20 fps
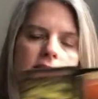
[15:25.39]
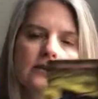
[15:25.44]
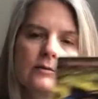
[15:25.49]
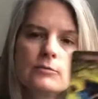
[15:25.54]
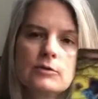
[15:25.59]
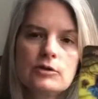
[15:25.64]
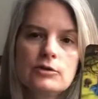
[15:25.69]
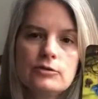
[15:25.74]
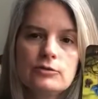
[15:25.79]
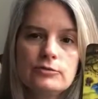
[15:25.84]

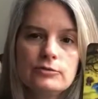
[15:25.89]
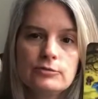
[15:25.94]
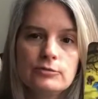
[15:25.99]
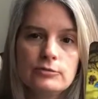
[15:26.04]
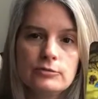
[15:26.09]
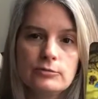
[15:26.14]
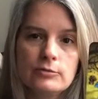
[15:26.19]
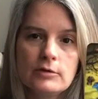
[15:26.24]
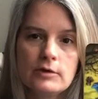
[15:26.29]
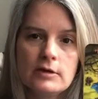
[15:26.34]
someone
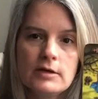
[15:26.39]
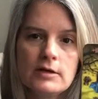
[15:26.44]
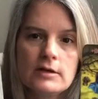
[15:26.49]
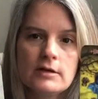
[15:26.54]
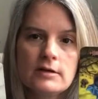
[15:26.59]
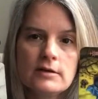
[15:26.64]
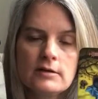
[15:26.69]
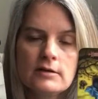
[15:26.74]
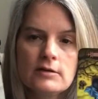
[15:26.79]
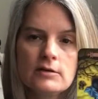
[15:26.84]
who
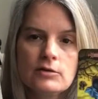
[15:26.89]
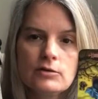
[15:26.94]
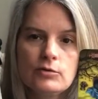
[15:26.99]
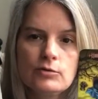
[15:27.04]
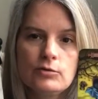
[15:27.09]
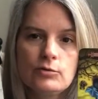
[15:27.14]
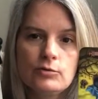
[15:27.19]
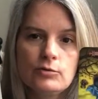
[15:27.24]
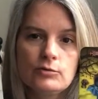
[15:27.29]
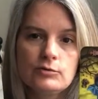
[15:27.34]

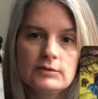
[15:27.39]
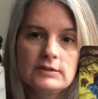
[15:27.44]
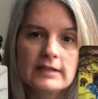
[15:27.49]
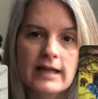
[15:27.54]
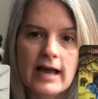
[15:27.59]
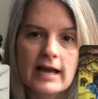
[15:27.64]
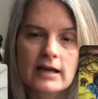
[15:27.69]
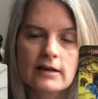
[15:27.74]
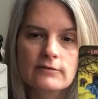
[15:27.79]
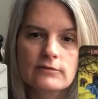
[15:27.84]
whose
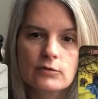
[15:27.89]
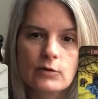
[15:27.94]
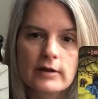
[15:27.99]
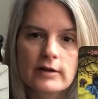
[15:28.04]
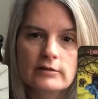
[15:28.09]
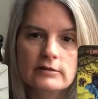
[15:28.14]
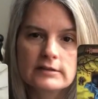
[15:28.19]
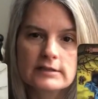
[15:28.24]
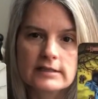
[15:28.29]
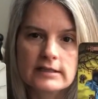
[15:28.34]
lack of
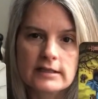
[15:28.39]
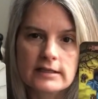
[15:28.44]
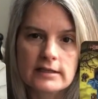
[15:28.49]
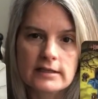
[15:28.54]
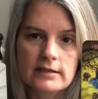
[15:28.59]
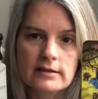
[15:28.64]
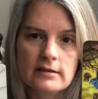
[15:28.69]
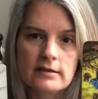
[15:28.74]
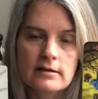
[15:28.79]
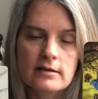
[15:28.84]

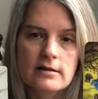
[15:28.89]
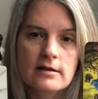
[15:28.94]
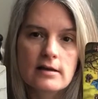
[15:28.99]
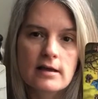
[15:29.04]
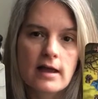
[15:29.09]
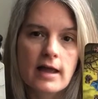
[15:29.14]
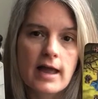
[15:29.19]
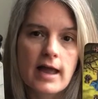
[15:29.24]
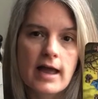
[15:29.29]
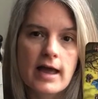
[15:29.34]
loyalty
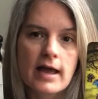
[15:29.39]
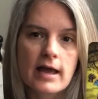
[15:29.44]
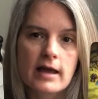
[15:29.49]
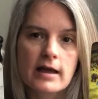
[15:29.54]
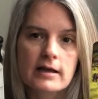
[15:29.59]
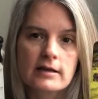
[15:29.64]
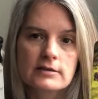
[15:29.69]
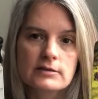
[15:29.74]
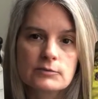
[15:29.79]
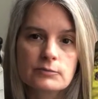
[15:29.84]

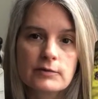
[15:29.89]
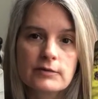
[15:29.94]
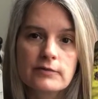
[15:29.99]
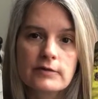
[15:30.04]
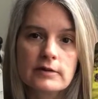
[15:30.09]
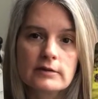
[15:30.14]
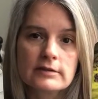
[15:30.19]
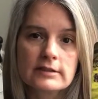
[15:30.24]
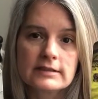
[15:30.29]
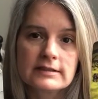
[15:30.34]
has
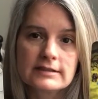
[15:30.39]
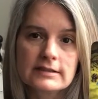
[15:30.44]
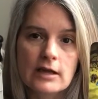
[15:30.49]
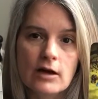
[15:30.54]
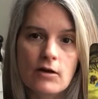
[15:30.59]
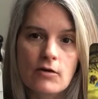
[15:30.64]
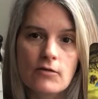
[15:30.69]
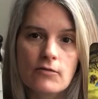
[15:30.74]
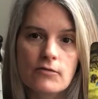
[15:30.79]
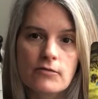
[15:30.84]
revealed
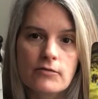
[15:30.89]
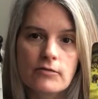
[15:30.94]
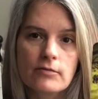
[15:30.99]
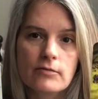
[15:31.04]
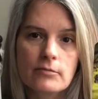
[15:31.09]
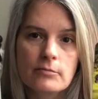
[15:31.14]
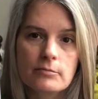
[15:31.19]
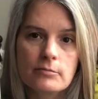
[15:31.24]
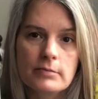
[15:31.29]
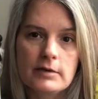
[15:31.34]
itself
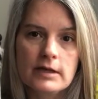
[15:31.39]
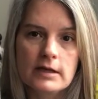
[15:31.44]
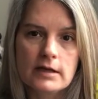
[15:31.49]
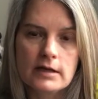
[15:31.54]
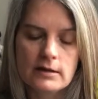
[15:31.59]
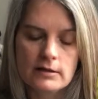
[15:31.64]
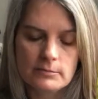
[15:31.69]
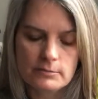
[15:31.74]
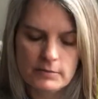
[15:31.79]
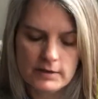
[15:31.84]
bec
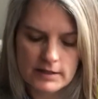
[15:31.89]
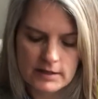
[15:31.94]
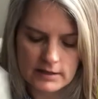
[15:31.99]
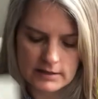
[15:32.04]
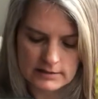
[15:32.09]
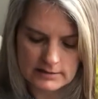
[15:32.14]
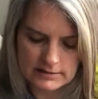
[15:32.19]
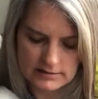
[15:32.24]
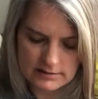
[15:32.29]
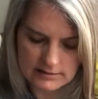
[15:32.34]

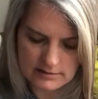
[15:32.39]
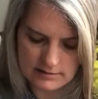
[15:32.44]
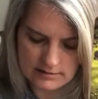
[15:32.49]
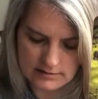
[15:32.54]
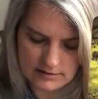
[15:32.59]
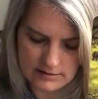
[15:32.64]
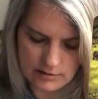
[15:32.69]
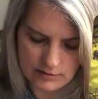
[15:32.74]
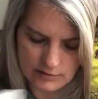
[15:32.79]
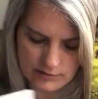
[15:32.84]
because
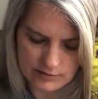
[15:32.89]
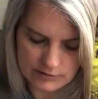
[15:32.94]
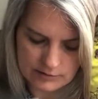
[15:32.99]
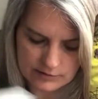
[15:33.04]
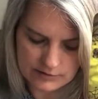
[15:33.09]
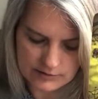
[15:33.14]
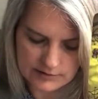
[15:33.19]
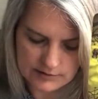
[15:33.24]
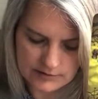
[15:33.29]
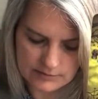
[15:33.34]
you know
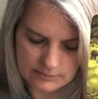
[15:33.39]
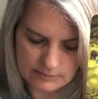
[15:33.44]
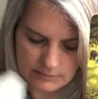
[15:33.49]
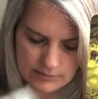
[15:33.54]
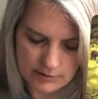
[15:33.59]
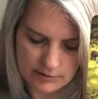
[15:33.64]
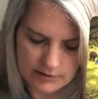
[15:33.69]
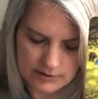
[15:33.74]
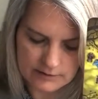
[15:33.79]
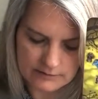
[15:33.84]
there's this
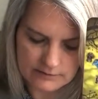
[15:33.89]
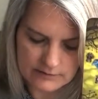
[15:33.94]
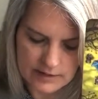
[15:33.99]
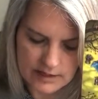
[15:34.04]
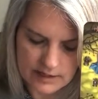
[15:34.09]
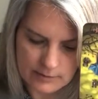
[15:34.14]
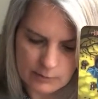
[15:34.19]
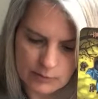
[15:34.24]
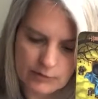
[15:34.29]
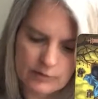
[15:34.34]
period of
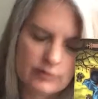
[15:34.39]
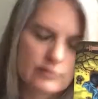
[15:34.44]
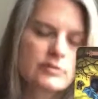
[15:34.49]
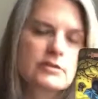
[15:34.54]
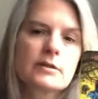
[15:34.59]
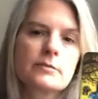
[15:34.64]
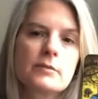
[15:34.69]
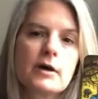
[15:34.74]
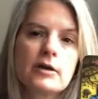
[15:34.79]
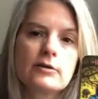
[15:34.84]
time where there's
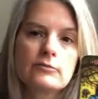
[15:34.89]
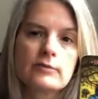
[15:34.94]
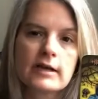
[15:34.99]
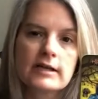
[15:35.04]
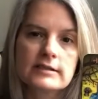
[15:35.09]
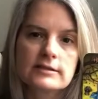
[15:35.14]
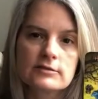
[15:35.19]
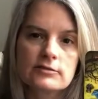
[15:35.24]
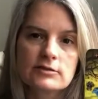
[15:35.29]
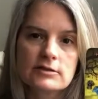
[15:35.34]
some
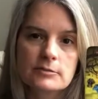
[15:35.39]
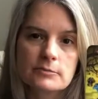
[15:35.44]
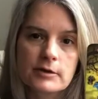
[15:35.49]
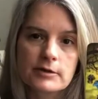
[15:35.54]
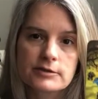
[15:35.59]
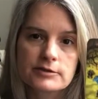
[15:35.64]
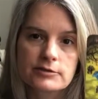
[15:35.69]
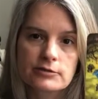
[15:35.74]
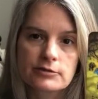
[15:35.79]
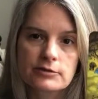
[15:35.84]
unrest, there's some
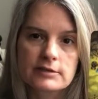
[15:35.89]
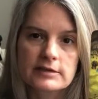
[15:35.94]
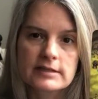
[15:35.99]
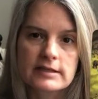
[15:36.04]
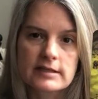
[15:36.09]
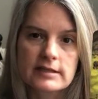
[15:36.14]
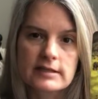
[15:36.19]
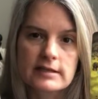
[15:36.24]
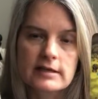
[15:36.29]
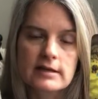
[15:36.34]

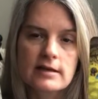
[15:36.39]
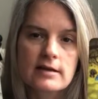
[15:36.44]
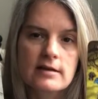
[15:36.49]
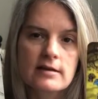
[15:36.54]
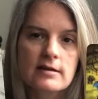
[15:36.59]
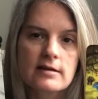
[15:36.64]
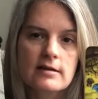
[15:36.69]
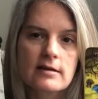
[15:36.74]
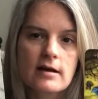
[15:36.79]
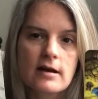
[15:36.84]
uncertainty,
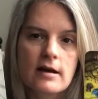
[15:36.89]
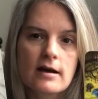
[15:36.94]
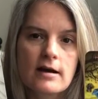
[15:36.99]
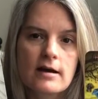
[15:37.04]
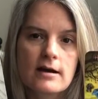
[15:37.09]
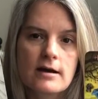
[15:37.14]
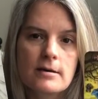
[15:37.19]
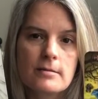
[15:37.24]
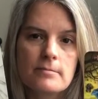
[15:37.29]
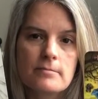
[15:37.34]

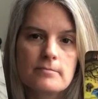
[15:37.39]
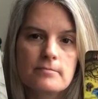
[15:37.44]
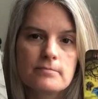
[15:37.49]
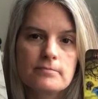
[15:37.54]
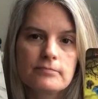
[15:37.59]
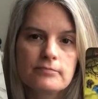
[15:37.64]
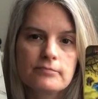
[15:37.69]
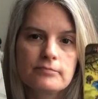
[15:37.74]
um,